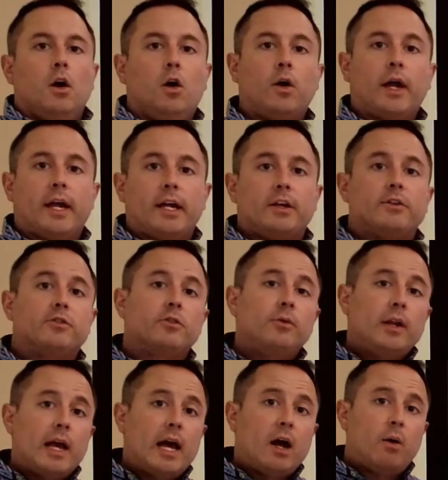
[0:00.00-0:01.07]
Okay,
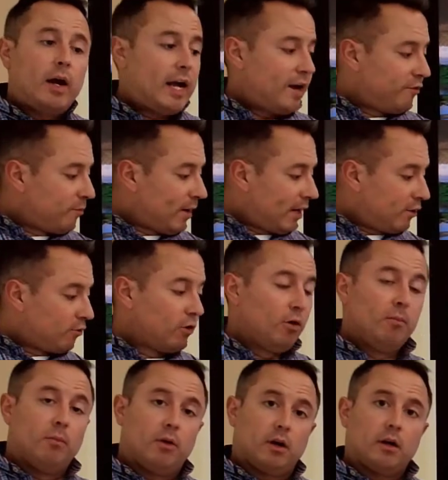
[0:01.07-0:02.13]
so now I have my
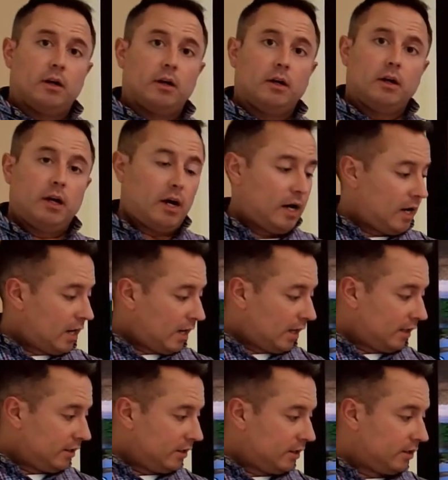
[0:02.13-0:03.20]
Chromebook
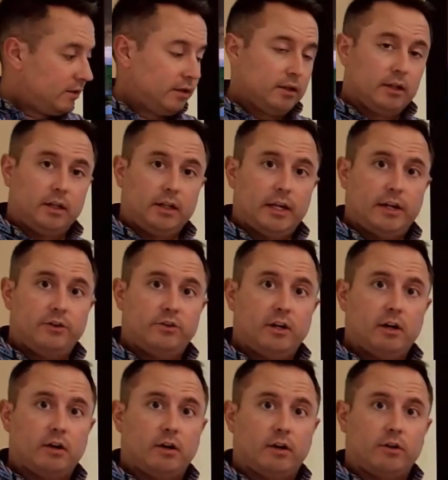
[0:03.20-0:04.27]
on the little ledge
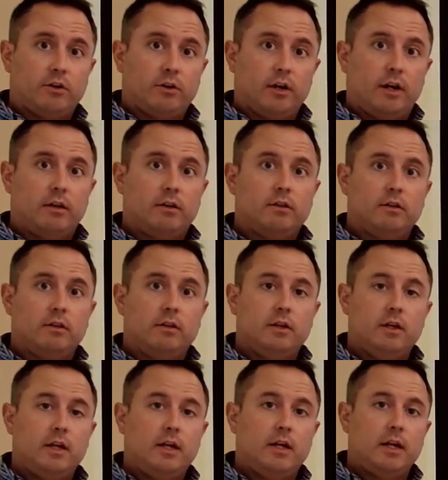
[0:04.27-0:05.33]
here underneath
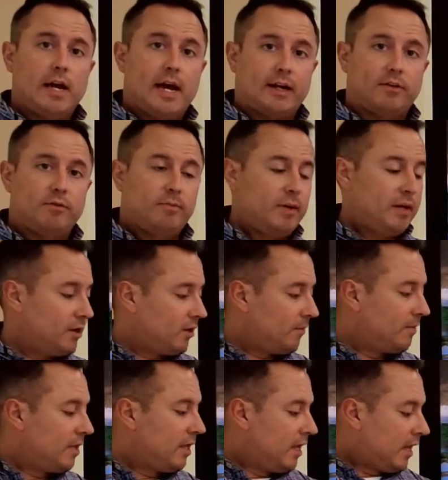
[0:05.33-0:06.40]
the active
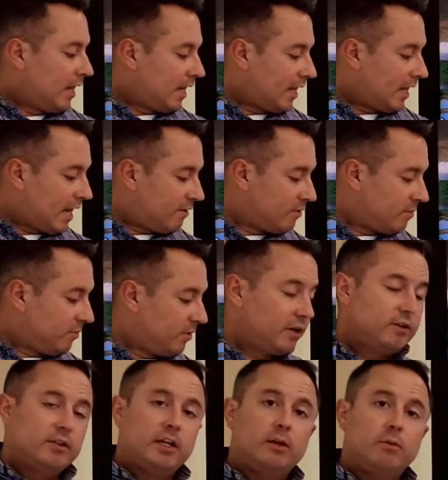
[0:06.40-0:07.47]
panel, and I have it
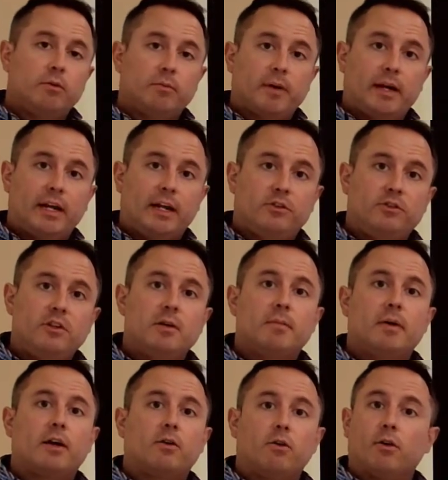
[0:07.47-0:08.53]
plugged in with my
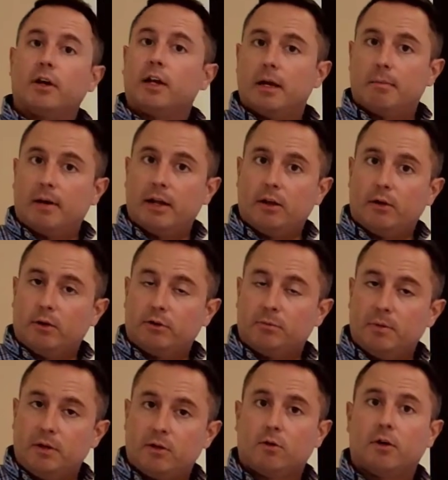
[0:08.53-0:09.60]
HDMI cord and my
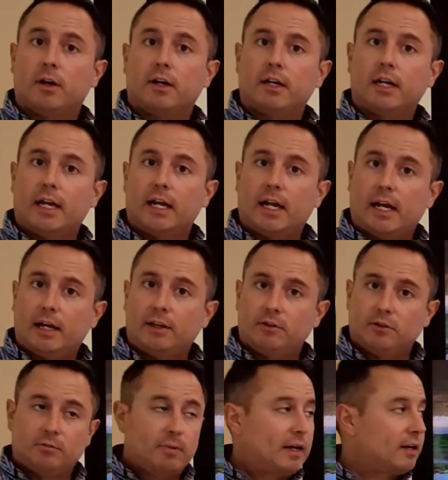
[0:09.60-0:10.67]
USB cord. And as
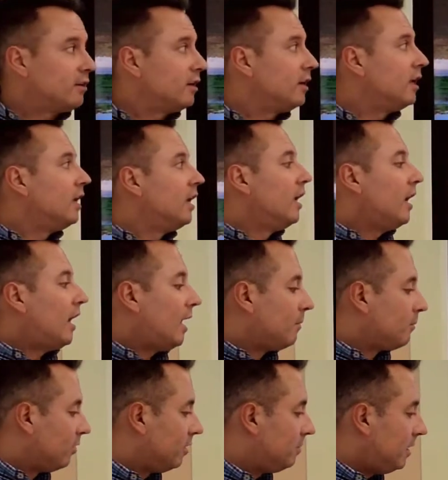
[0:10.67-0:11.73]
expected,
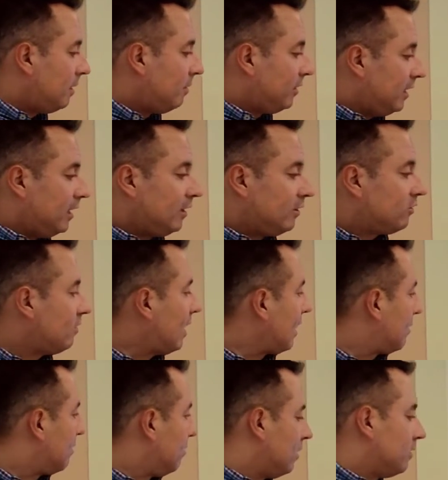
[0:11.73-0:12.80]
I'm going to be able to
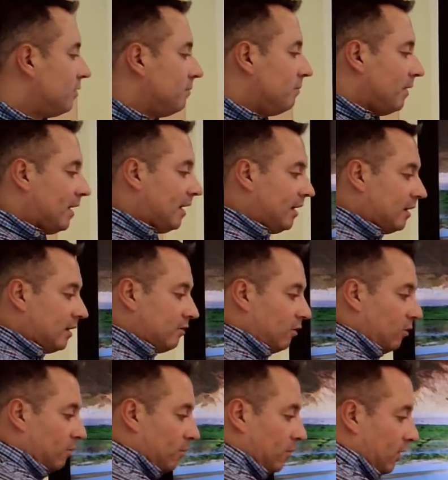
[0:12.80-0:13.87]
interact with my
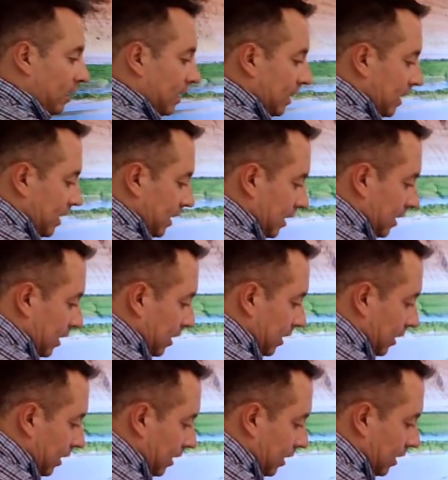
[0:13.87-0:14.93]
Chromebook
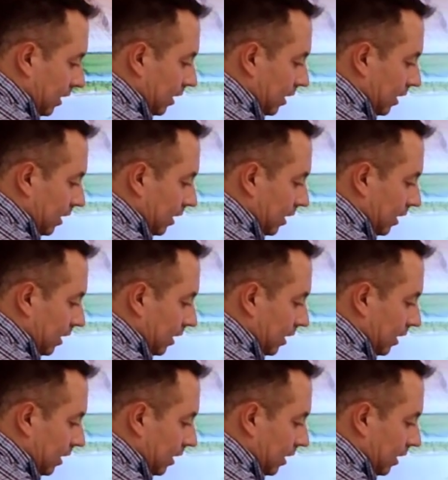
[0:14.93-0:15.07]
here